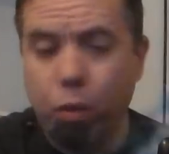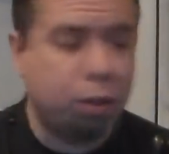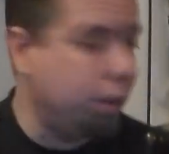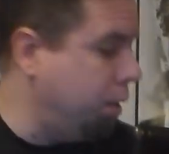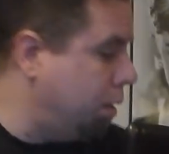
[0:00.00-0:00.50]

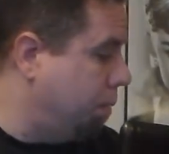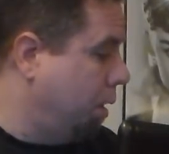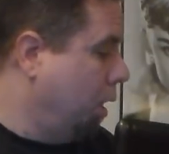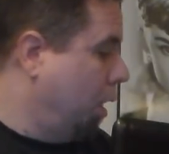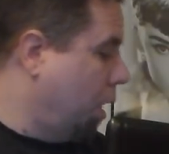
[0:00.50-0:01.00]
what's in them.
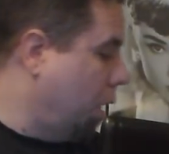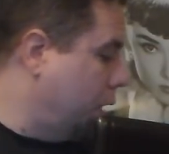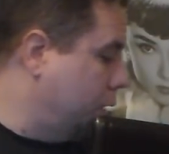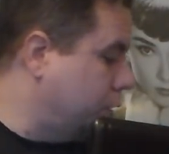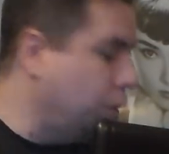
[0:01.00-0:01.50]

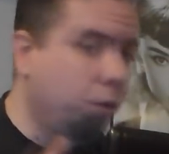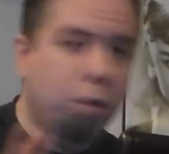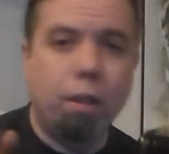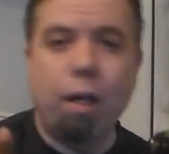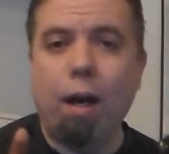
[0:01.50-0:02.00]
So
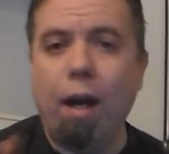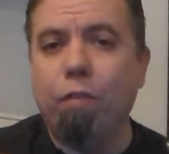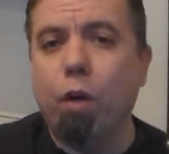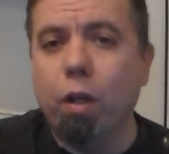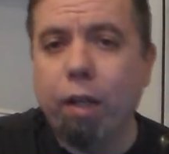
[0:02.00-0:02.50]
I have
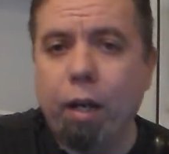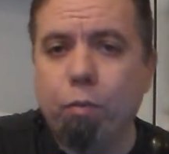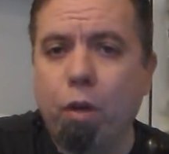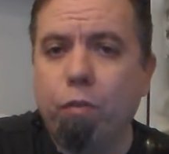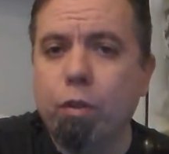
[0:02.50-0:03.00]
all that
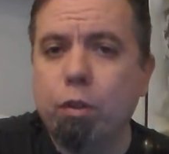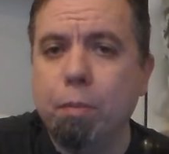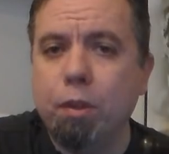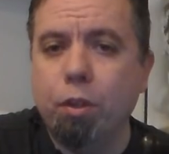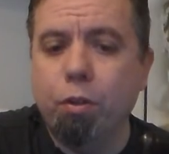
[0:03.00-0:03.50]
reference
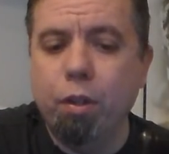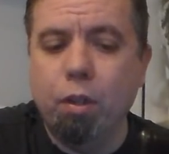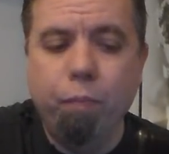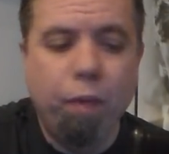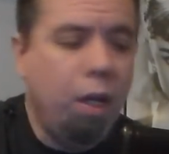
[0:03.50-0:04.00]

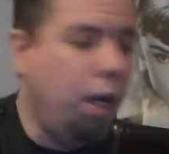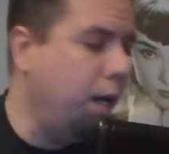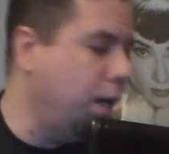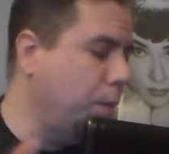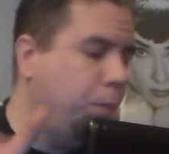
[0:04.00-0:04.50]
material,
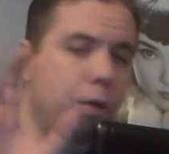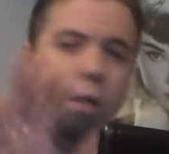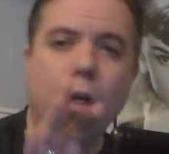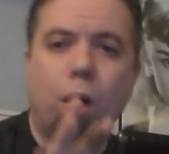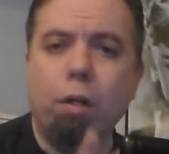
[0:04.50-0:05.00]
and I
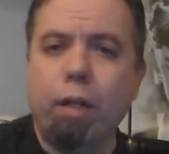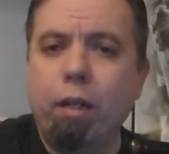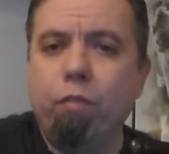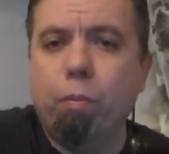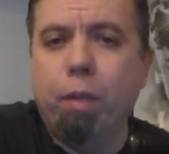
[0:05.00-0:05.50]
put all that
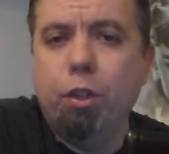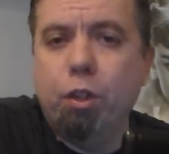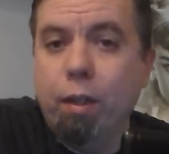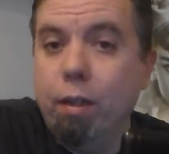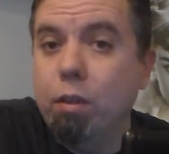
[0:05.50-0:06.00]

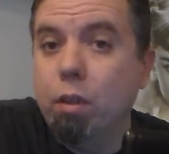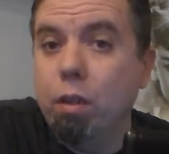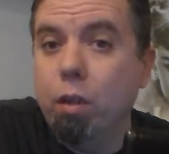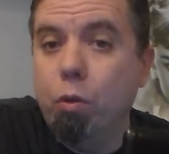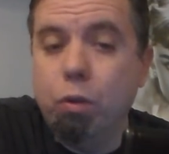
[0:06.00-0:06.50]
information into the
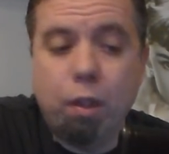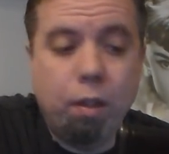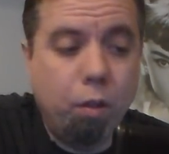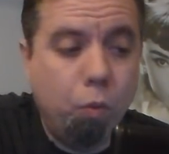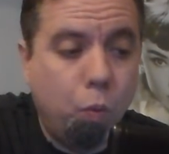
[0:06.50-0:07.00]
notes, and
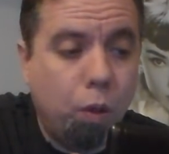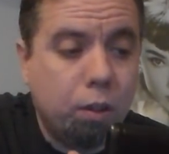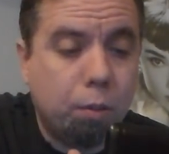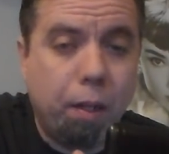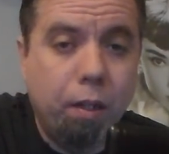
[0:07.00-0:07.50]
then
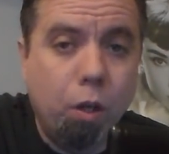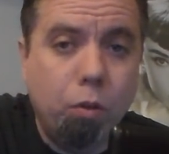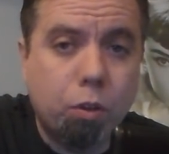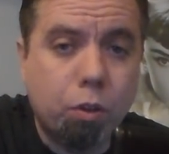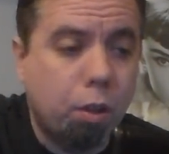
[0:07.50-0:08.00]
once my
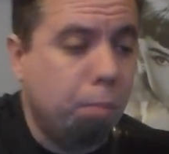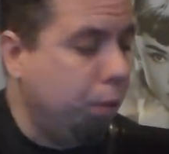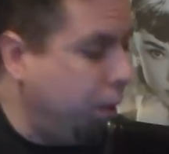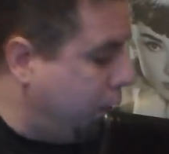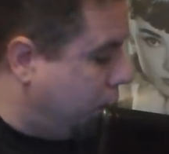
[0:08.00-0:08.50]
notes are
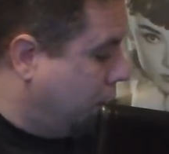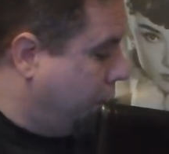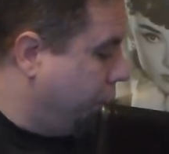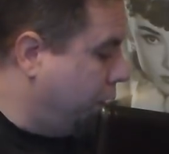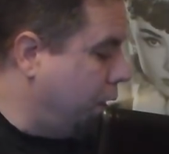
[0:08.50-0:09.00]
complete,
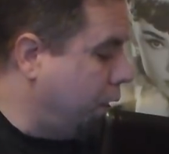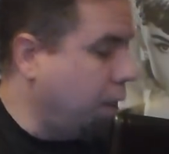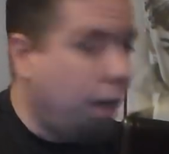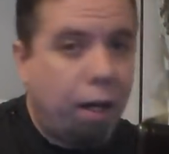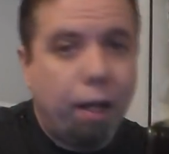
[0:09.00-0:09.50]
then